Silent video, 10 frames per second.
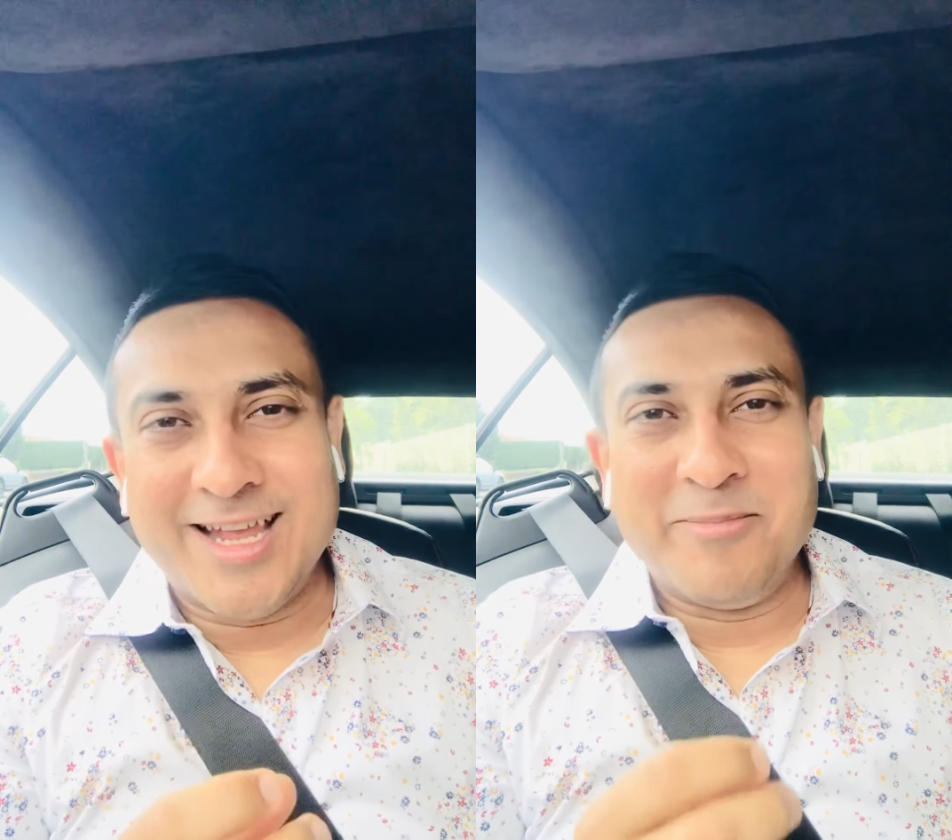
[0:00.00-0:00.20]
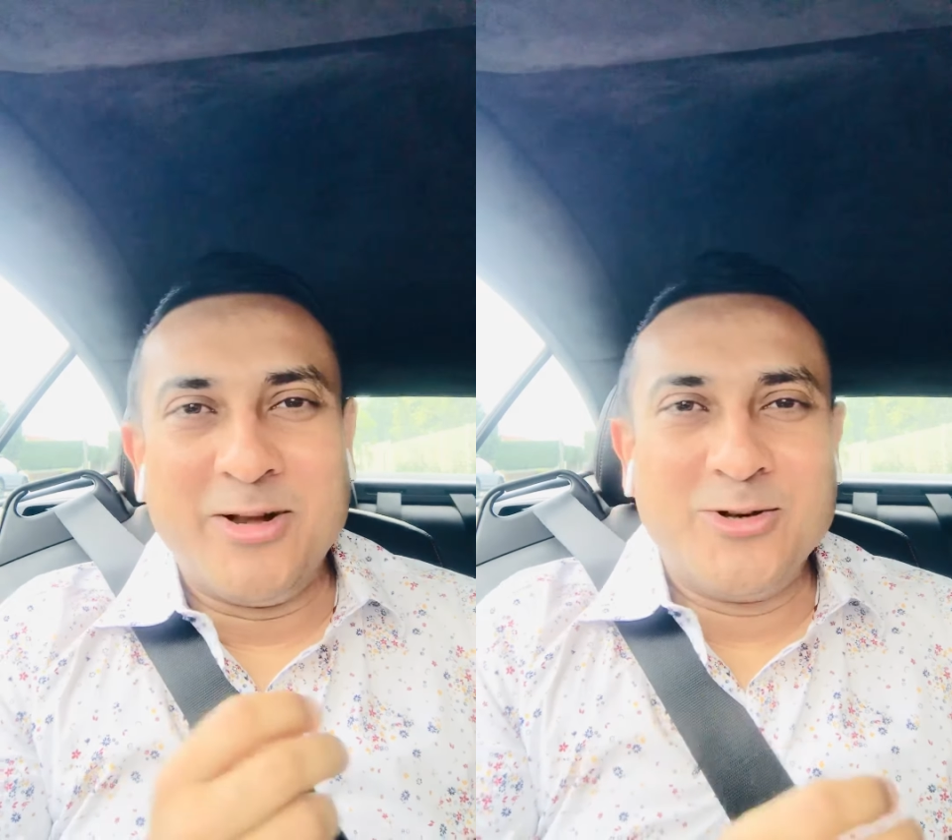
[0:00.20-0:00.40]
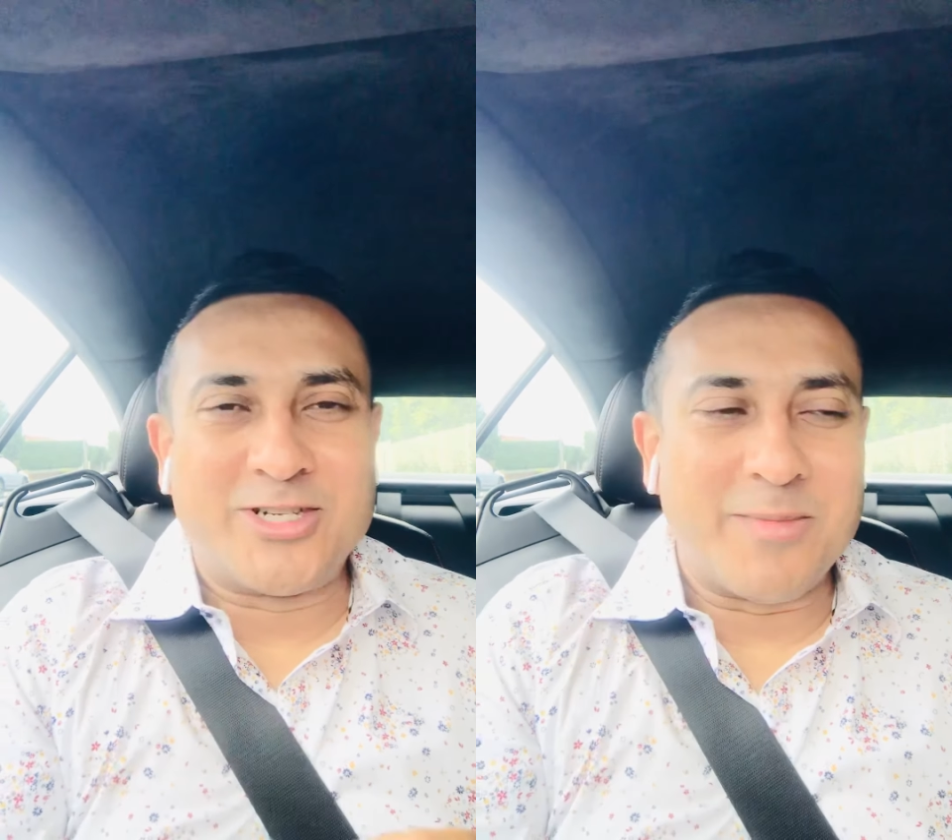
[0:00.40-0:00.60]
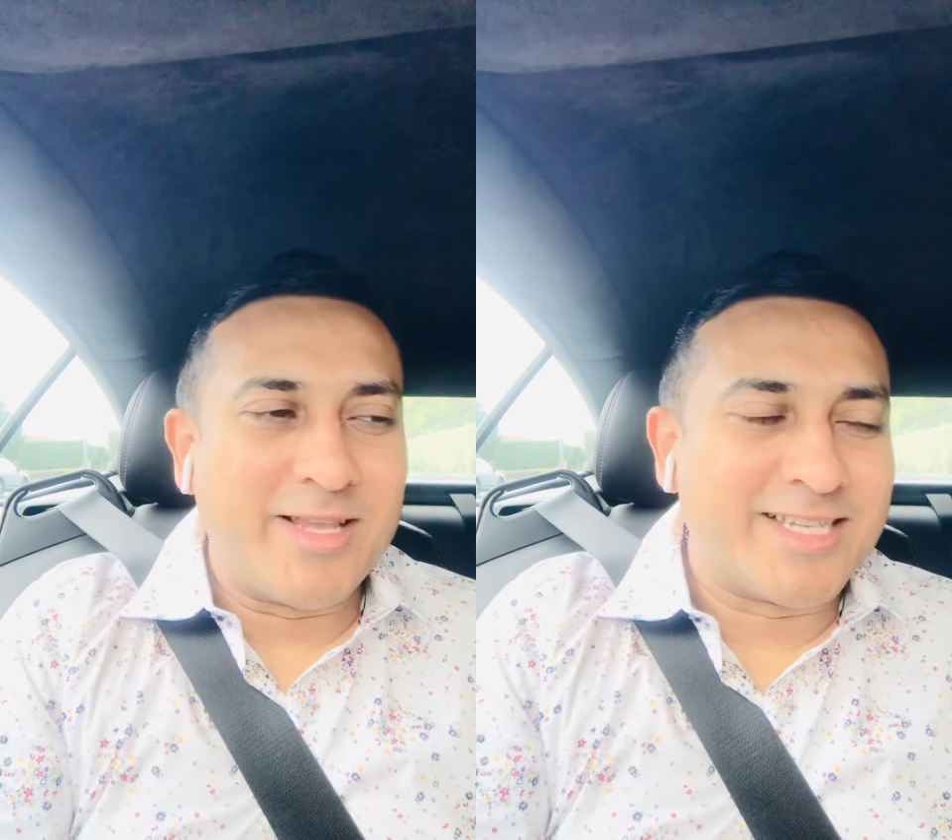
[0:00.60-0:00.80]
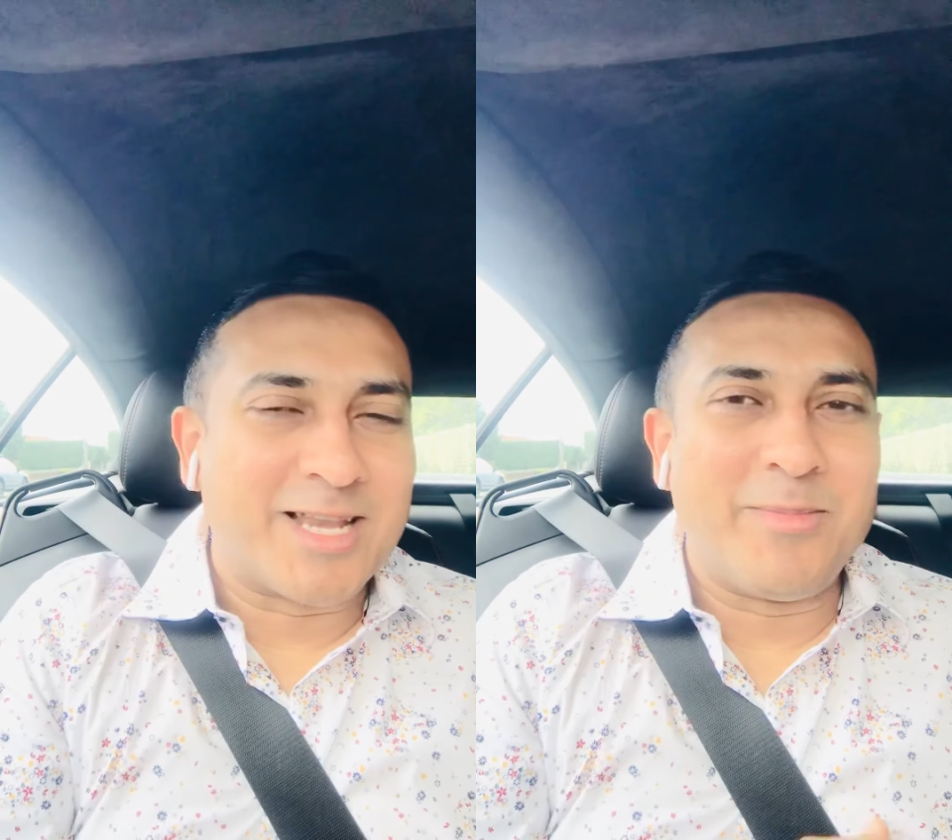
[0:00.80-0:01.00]
Minutiae
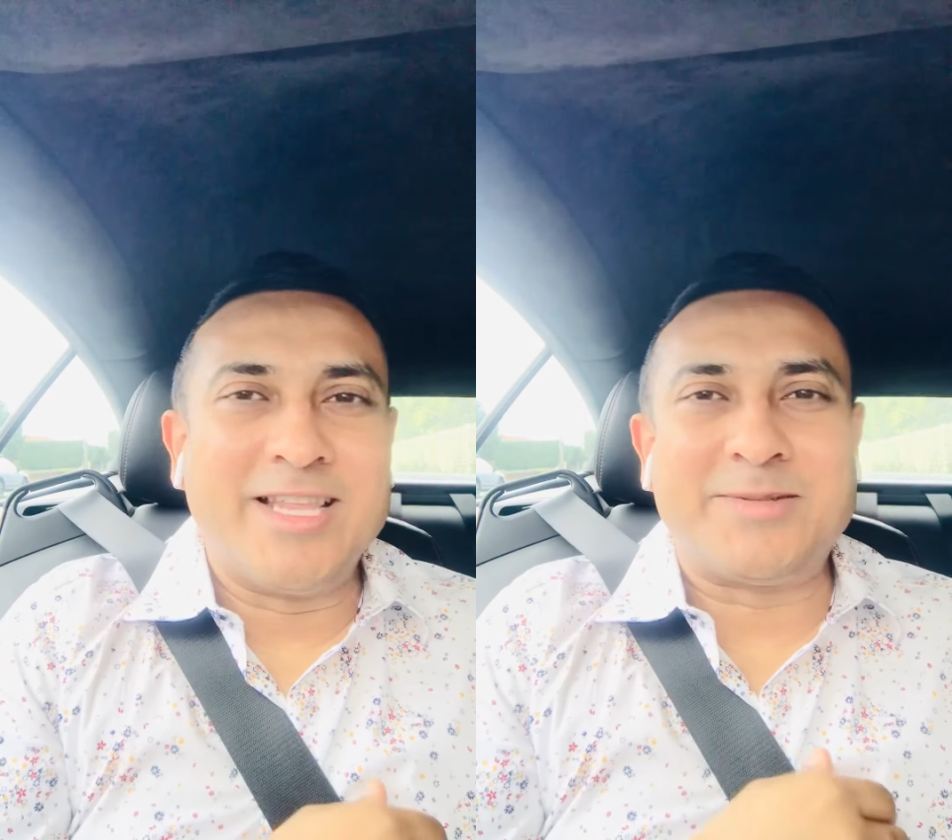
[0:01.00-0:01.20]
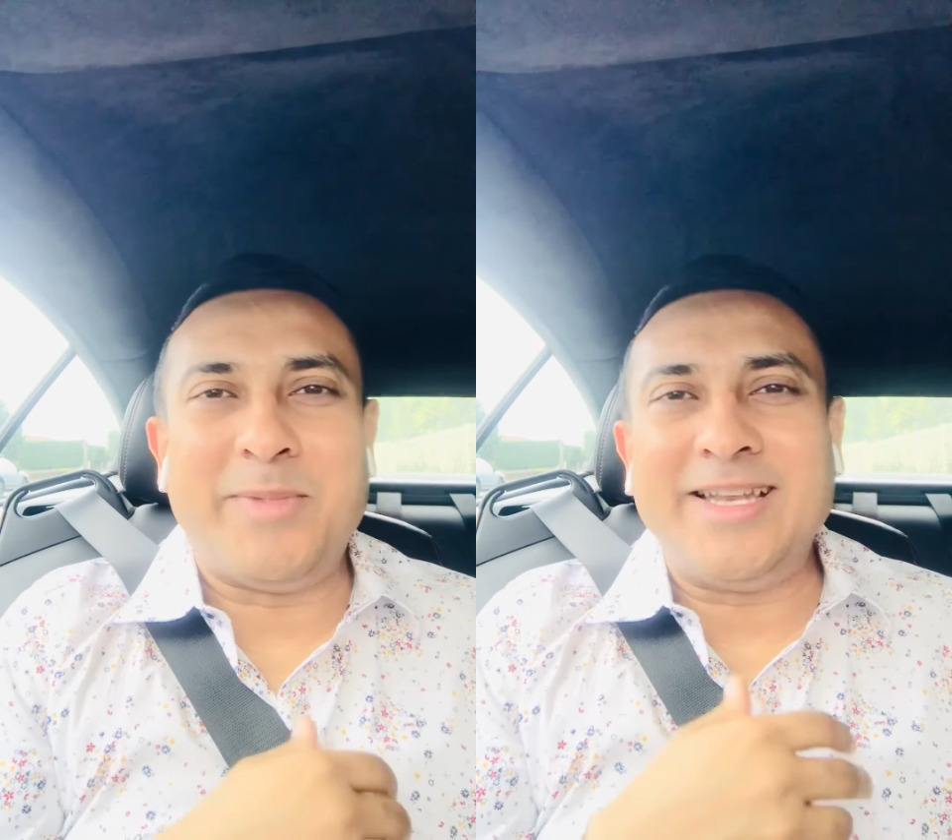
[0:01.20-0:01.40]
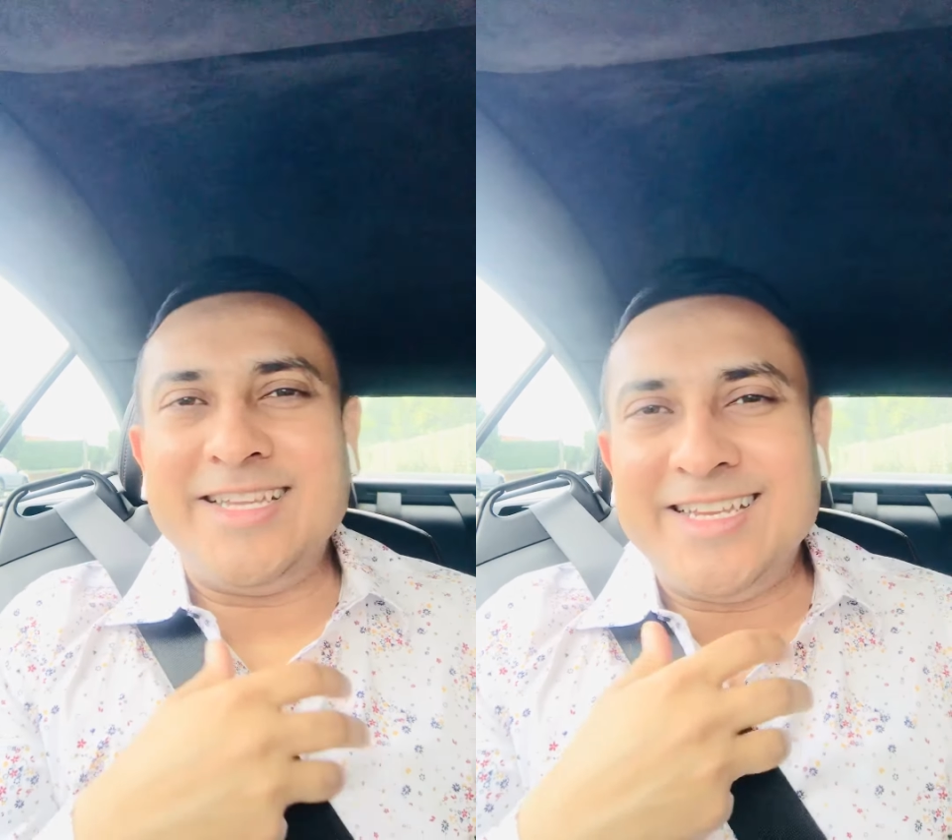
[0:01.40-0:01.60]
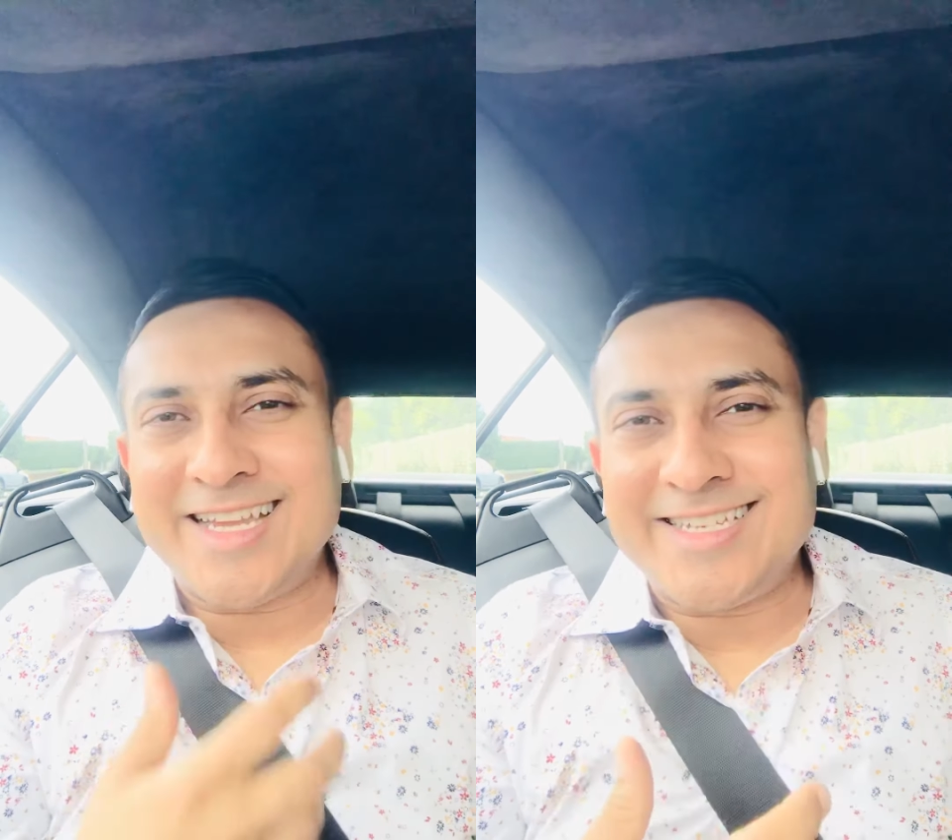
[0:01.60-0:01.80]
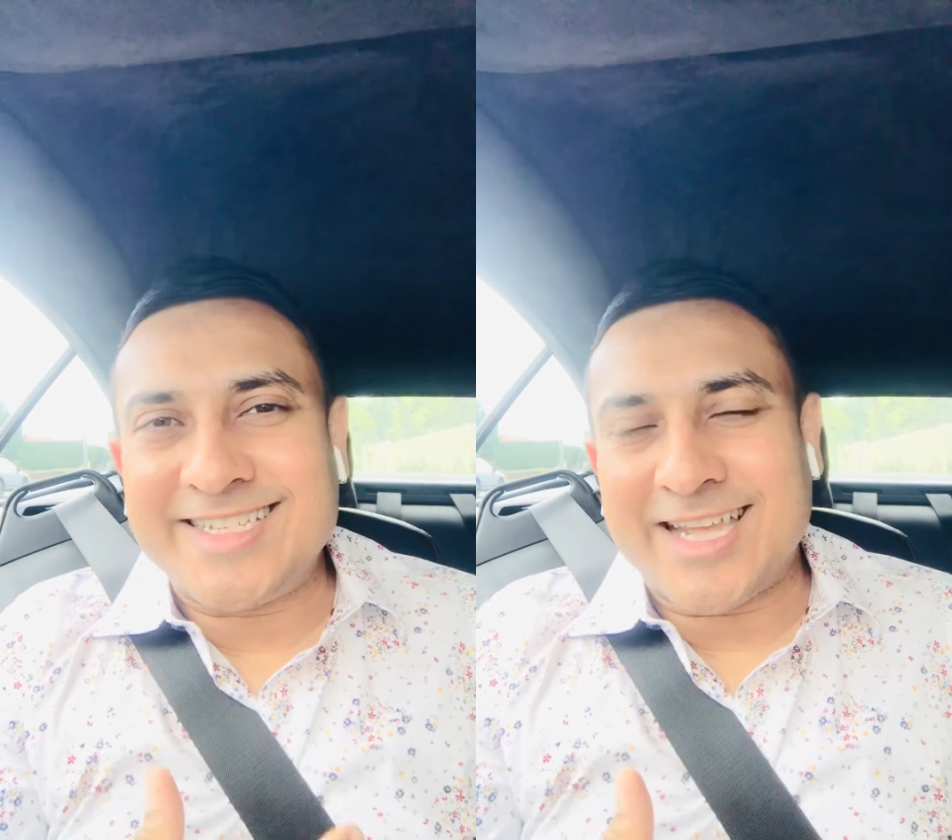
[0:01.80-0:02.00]
basically means many
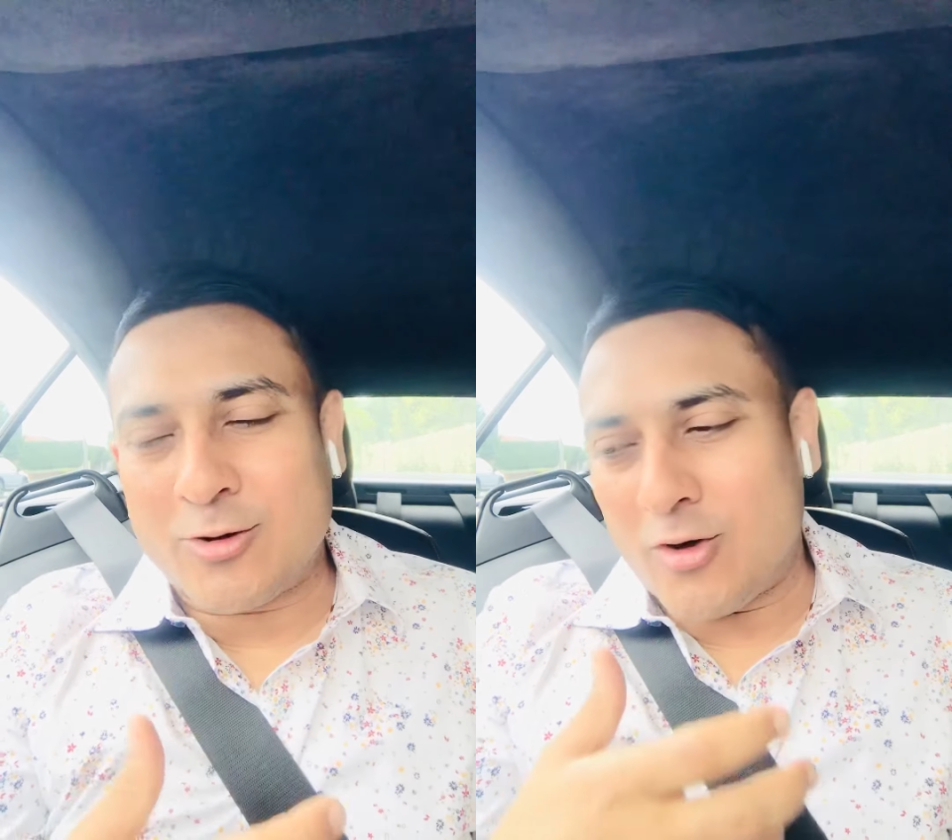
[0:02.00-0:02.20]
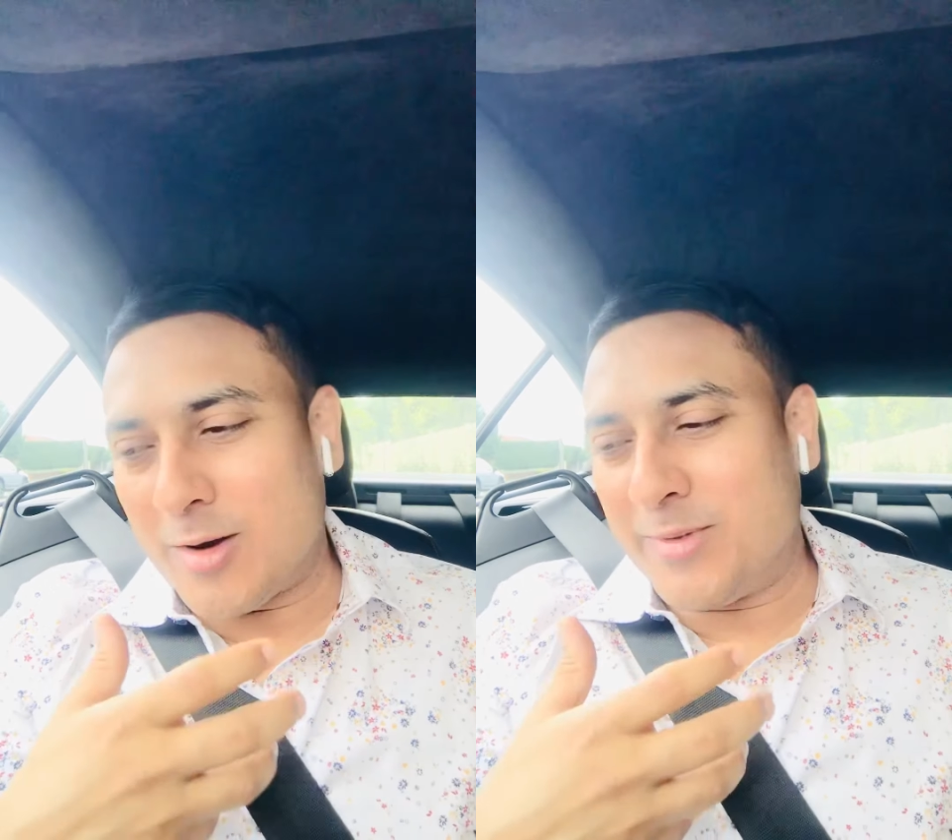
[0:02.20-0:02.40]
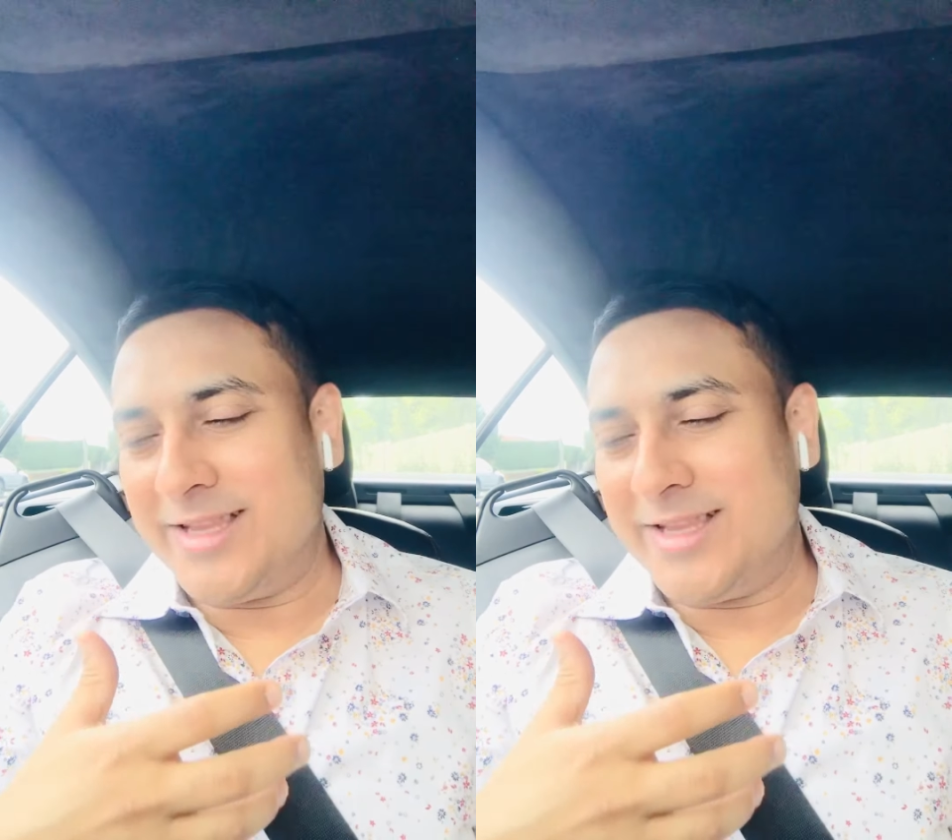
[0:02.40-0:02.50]
dentists get caught up